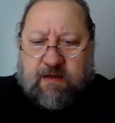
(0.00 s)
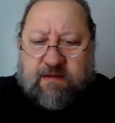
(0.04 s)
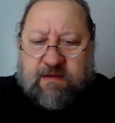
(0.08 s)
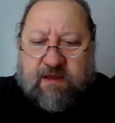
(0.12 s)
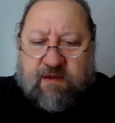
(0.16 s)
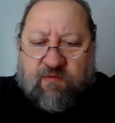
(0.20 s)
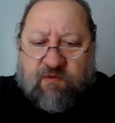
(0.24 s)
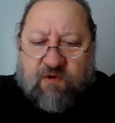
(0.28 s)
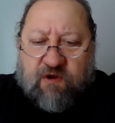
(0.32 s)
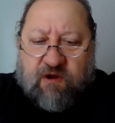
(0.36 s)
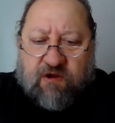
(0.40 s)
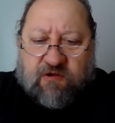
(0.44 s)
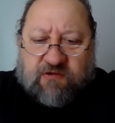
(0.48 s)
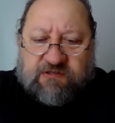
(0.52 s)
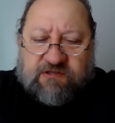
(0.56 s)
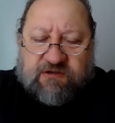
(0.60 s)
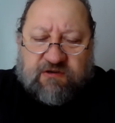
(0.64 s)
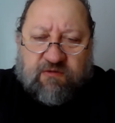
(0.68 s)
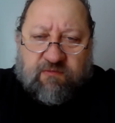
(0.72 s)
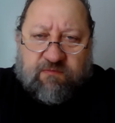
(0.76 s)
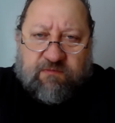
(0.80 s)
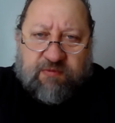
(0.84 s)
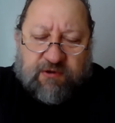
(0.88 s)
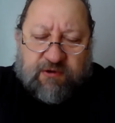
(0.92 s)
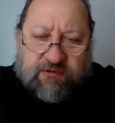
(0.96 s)
And then we
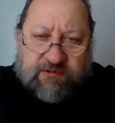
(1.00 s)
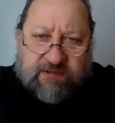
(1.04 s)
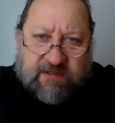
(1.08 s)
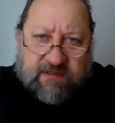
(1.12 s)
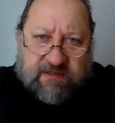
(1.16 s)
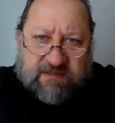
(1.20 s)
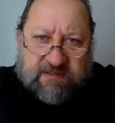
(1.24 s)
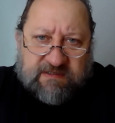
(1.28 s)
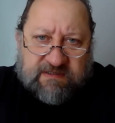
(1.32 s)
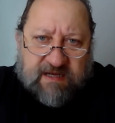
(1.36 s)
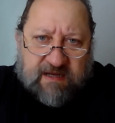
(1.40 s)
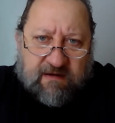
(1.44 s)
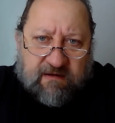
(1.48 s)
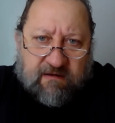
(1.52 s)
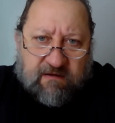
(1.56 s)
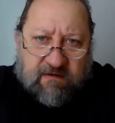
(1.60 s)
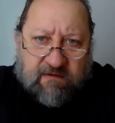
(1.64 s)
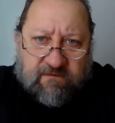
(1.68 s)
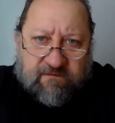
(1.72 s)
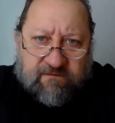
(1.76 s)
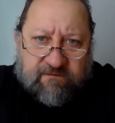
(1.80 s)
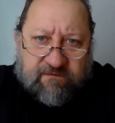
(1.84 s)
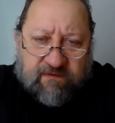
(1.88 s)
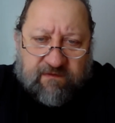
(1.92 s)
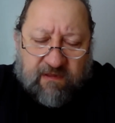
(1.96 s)
also built a set
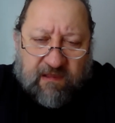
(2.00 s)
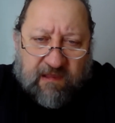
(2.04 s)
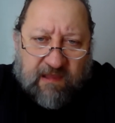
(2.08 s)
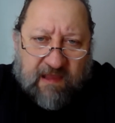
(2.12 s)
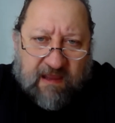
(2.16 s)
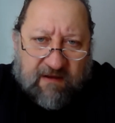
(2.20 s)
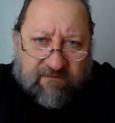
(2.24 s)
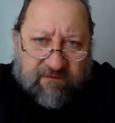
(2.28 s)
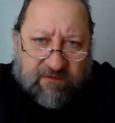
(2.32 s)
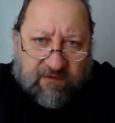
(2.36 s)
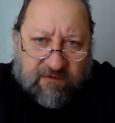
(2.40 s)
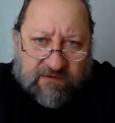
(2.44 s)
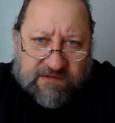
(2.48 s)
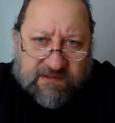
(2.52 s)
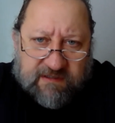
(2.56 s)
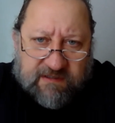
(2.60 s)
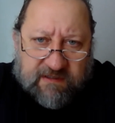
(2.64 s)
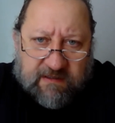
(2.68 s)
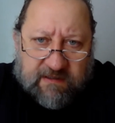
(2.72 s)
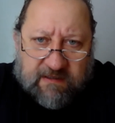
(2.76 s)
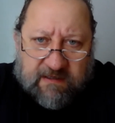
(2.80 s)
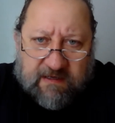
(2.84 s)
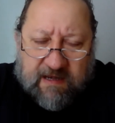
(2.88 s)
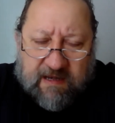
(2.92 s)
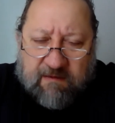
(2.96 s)
of
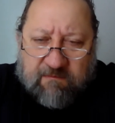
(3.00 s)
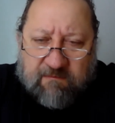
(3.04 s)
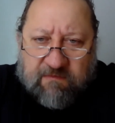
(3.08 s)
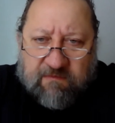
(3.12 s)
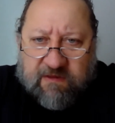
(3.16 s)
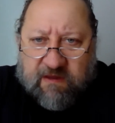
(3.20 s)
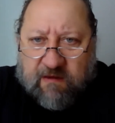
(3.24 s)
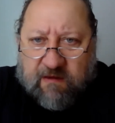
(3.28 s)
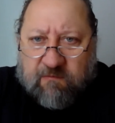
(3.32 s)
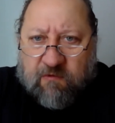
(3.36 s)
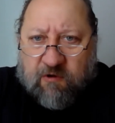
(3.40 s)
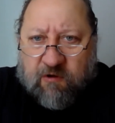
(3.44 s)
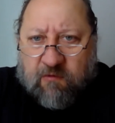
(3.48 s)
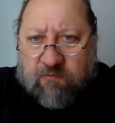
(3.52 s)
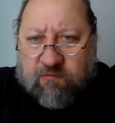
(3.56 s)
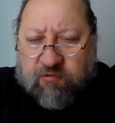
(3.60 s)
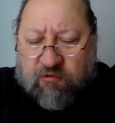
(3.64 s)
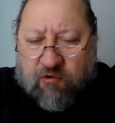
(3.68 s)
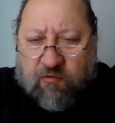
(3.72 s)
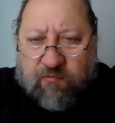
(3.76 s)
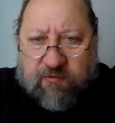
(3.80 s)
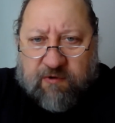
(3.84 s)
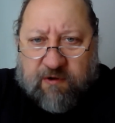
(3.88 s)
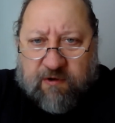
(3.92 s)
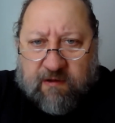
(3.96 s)
levels and named them
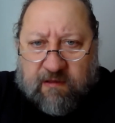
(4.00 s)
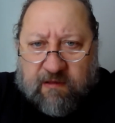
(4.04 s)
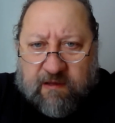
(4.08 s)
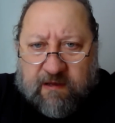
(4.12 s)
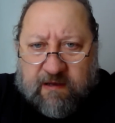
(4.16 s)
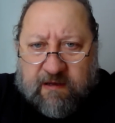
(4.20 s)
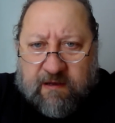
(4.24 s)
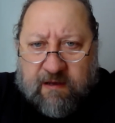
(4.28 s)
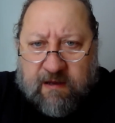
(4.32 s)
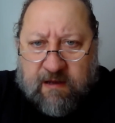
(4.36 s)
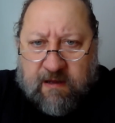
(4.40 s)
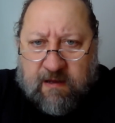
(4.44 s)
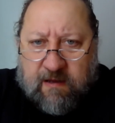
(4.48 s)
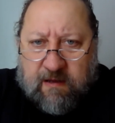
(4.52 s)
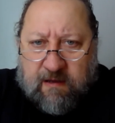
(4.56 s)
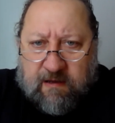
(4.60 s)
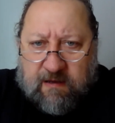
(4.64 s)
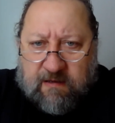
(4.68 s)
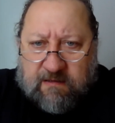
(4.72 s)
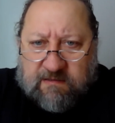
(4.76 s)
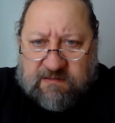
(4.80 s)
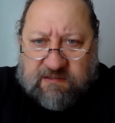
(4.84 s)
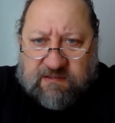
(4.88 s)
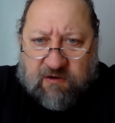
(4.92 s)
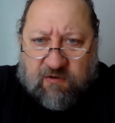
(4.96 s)
appropriately.
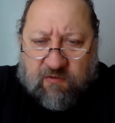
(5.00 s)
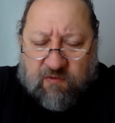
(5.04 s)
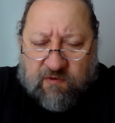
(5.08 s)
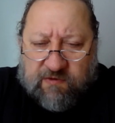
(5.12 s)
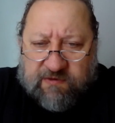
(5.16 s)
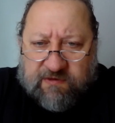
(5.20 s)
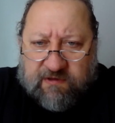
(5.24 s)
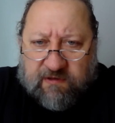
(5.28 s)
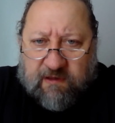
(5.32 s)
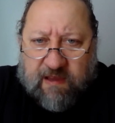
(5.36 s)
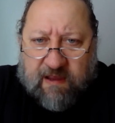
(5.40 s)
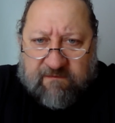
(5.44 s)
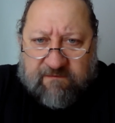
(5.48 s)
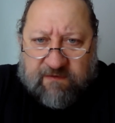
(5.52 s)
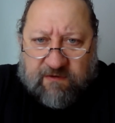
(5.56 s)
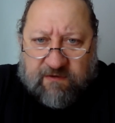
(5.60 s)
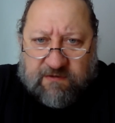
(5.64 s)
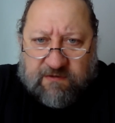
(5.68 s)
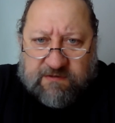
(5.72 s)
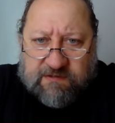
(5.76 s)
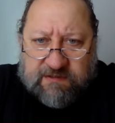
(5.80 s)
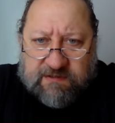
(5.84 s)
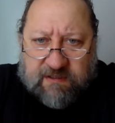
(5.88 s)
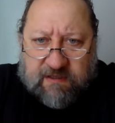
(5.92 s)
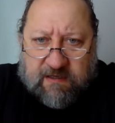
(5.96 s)
And so with the
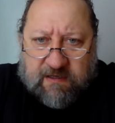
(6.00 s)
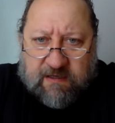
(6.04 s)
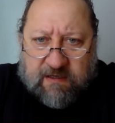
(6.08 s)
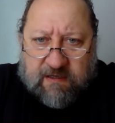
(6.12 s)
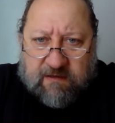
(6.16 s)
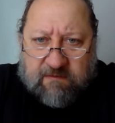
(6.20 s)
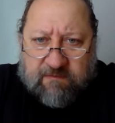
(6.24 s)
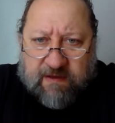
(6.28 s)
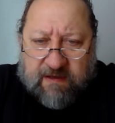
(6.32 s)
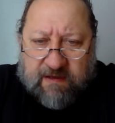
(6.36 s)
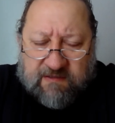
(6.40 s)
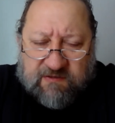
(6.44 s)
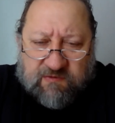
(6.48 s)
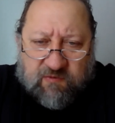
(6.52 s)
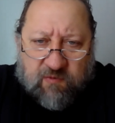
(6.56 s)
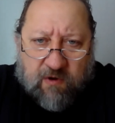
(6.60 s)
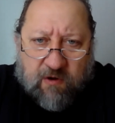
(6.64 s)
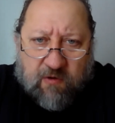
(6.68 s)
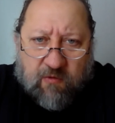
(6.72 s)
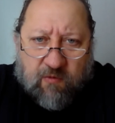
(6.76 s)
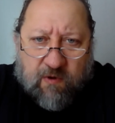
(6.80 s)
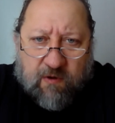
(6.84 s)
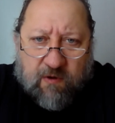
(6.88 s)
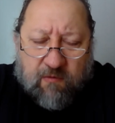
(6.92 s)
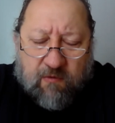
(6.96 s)
levels, that's
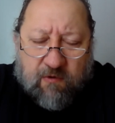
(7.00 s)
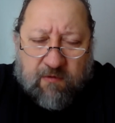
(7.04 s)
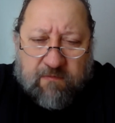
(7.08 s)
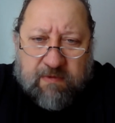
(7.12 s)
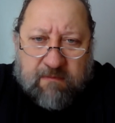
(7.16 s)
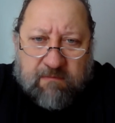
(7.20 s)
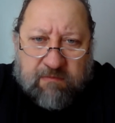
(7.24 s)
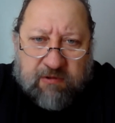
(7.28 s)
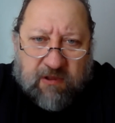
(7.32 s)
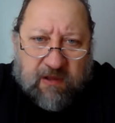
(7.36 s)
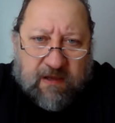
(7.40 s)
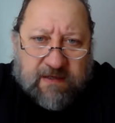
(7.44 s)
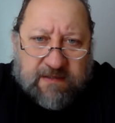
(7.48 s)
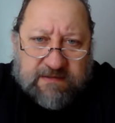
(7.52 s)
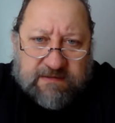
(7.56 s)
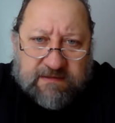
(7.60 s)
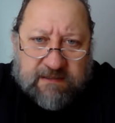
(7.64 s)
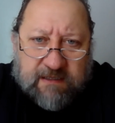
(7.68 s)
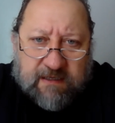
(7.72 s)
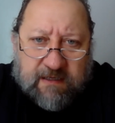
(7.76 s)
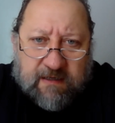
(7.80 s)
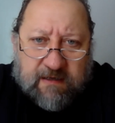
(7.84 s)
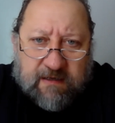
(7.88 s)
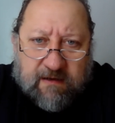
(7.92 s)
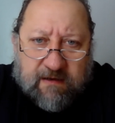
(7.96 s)
where we would be
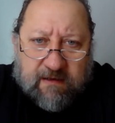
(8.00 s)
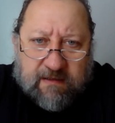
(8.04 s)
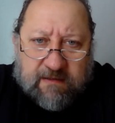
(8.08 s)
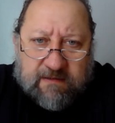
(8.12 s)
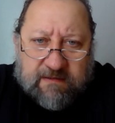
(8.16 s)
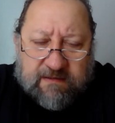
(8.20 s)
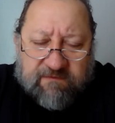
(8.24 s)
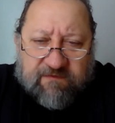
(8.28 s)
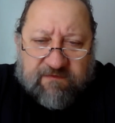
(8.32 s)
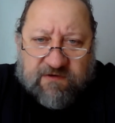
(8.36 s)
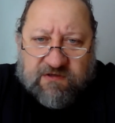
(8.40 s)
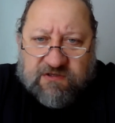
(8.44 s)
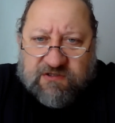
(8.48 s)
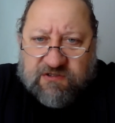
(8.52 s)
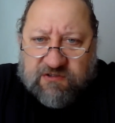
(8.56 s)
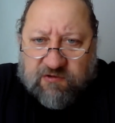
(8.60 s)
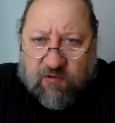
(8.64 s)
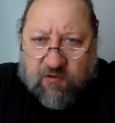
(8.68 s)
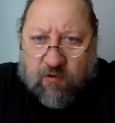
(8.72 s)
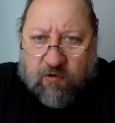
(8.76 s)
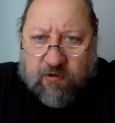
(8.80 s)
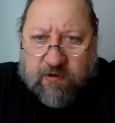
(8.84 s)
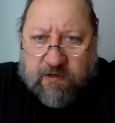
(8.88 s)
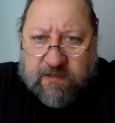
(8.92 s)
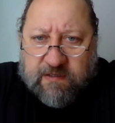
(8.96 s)
placing different
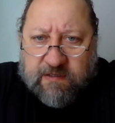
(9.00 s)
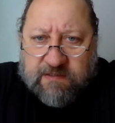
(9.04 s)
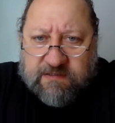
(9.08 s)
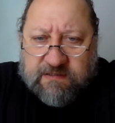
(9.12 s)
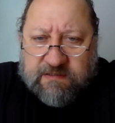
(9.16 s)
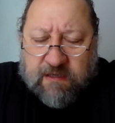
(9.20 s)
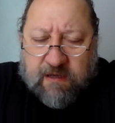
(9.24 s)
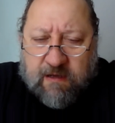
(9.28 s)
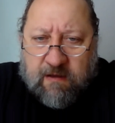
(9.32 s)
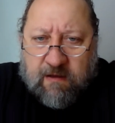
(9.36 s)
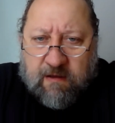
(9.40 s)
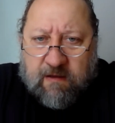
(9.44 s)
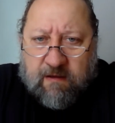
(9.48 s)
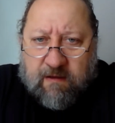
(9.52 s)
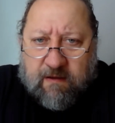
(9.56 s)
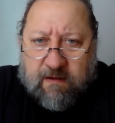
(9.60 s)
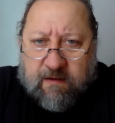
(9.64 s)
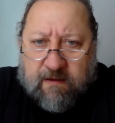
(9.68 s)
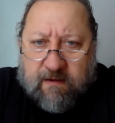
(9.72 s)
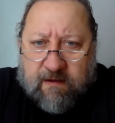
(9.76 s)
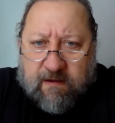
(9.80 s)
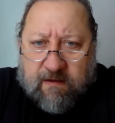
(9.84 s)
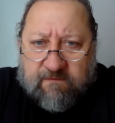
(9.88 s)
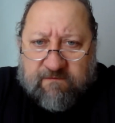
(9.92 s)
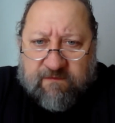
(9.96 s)
stories
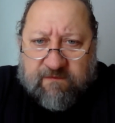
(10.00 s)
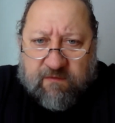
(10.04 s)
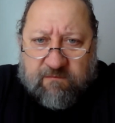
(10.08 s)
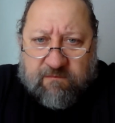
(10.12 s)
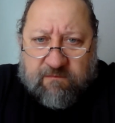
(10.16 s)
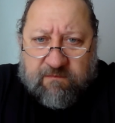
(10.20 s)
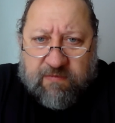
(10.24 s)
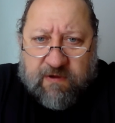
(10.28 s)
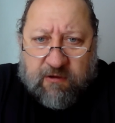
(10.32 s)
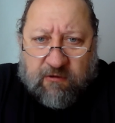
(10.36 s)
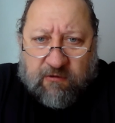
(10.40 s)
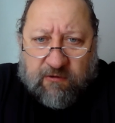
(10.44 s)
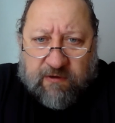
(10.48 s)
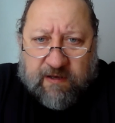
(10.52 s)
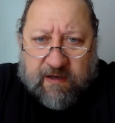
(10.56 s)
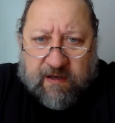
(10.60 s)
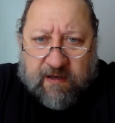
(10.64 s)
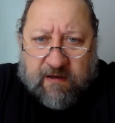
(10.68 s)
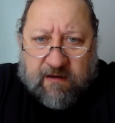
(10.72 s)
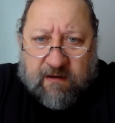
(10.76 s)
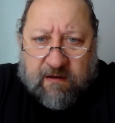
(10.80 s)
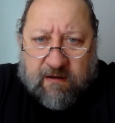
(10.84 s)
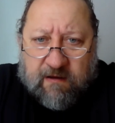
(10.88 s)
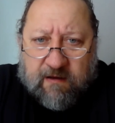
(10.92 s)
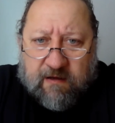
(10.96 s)
of a
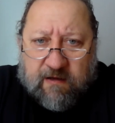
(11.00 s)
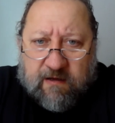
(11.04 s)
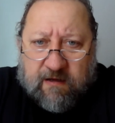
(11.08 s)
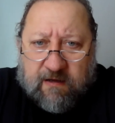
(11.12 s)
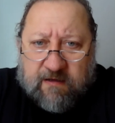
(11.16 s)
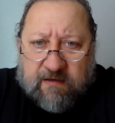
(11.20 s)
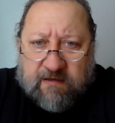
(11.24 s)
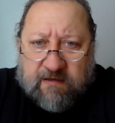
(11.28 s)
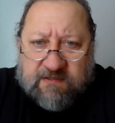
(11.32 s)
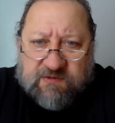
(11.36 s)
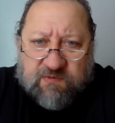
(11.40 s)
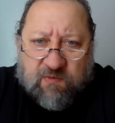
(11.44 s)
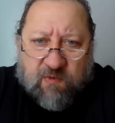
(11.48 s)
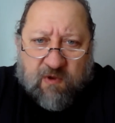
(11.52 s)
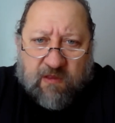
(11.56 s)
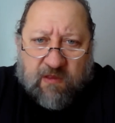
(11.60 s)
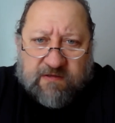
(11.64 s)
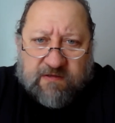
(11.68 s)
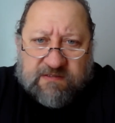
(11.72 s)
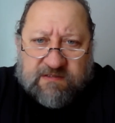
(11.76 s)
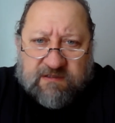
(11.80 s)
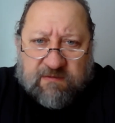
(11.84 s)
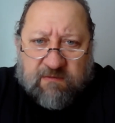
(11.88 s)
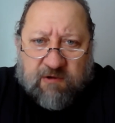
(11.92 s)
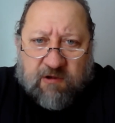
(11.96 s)
building, as
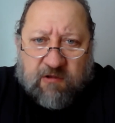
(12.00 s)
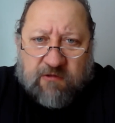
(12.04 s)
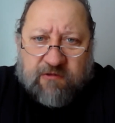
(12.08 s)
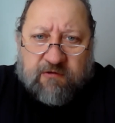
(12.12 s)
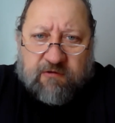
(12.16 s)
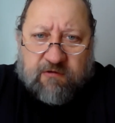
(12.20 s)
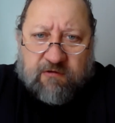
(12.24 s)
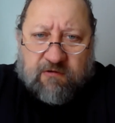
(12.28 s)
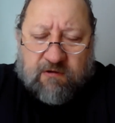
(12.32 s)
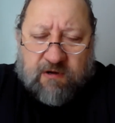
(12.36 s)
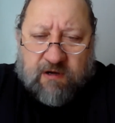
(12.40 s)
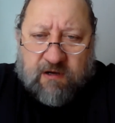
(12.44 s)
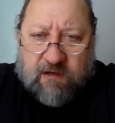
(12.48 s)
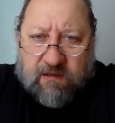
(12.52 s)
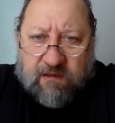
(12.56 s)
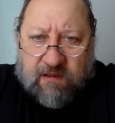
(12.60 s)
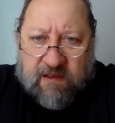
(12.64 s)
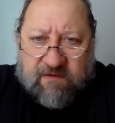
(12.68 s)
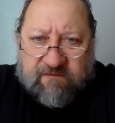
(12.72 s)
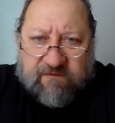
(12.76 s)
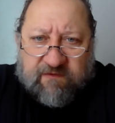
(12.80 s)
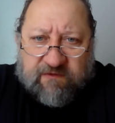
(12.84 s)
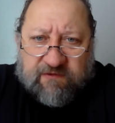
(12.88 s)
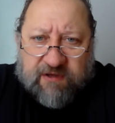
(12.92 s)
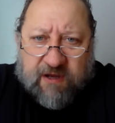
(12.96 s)
well as some other
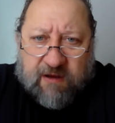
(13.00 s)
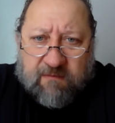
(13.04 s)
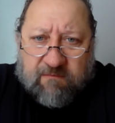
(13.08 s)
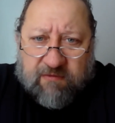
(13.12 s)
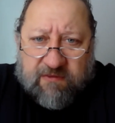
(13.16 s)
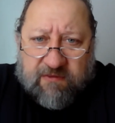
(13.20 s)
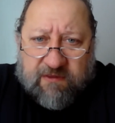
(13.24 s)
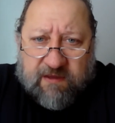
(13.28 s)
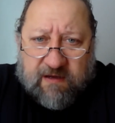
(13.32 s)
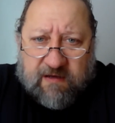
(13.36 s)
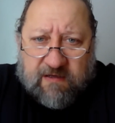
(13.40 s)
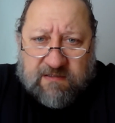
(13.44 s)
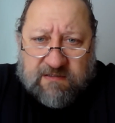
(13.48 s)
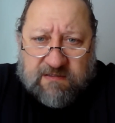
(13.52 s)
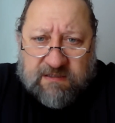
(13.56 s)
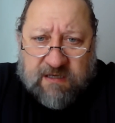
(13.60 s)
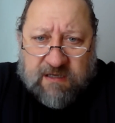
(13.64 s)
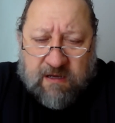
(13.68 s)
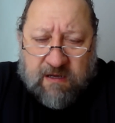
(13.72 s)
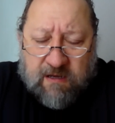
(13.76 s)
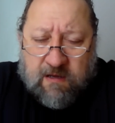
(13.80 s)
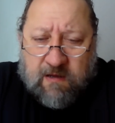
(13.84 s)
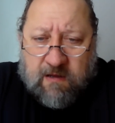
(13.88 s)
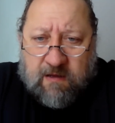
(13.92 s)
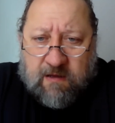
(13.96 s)
level type
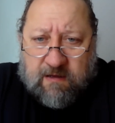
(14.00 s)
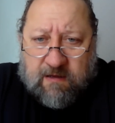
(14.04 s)
things,